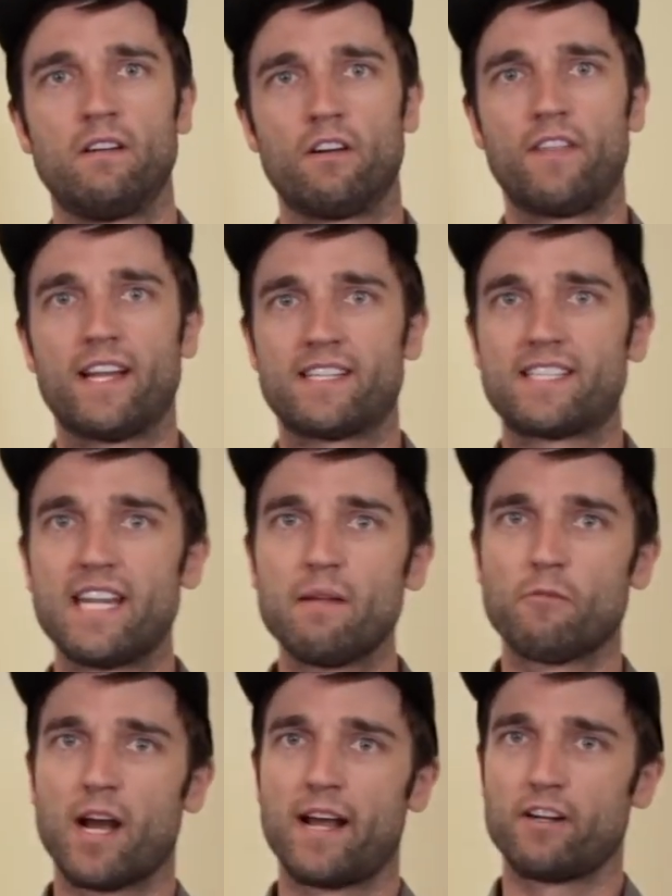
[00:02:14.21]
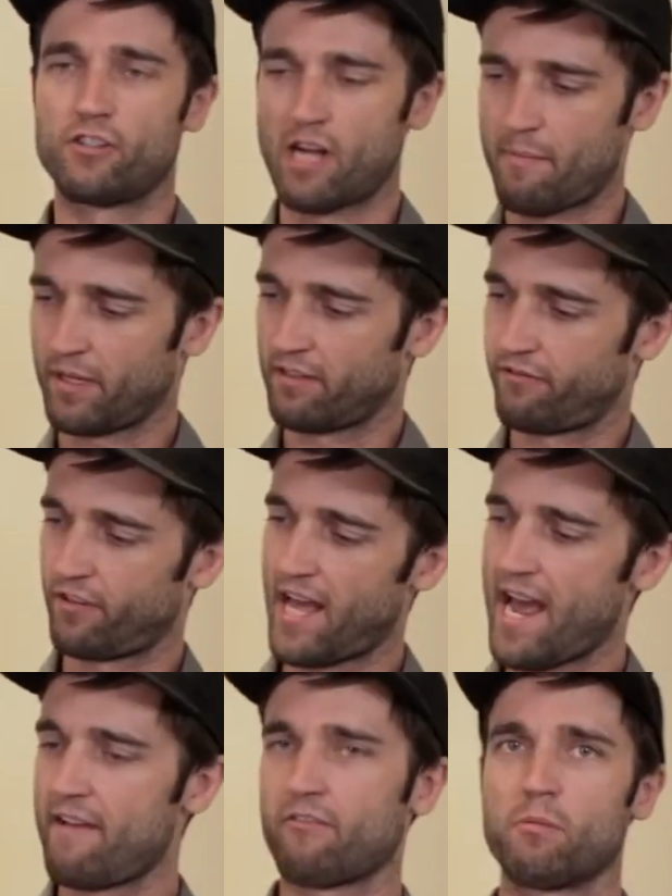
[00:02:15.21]
or that same rider dropping to
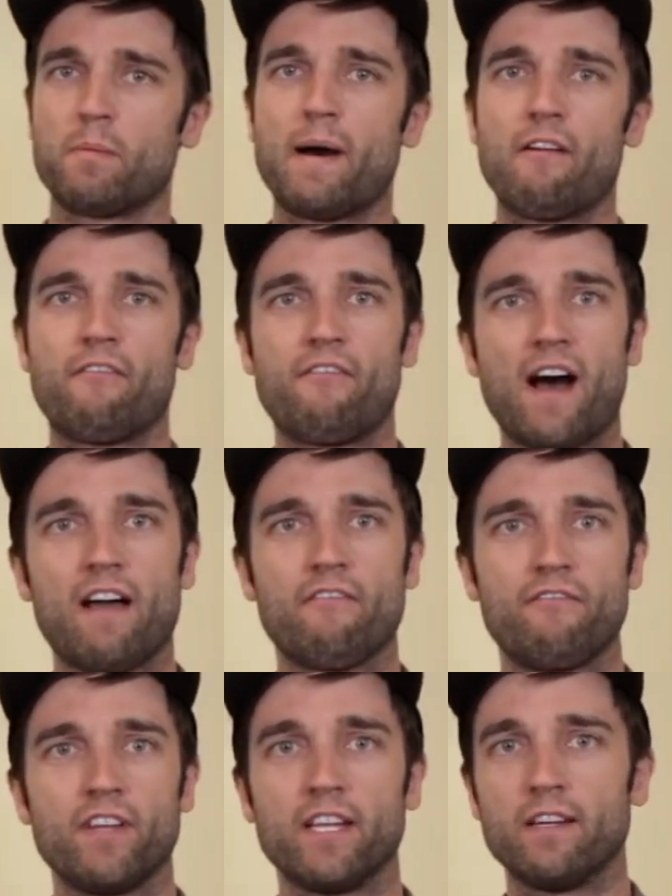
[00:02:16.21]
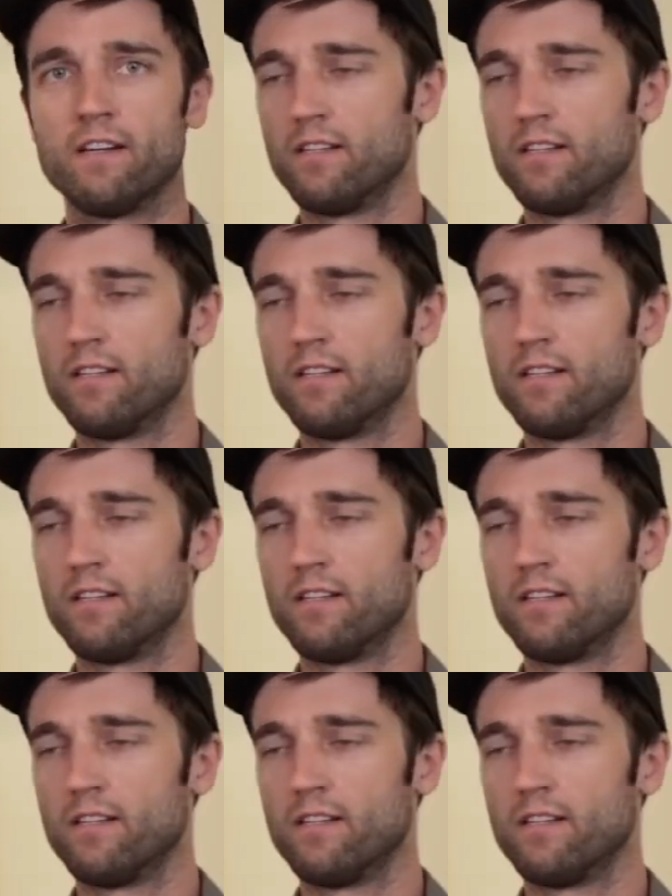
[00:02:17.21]
flat from about 5 feet.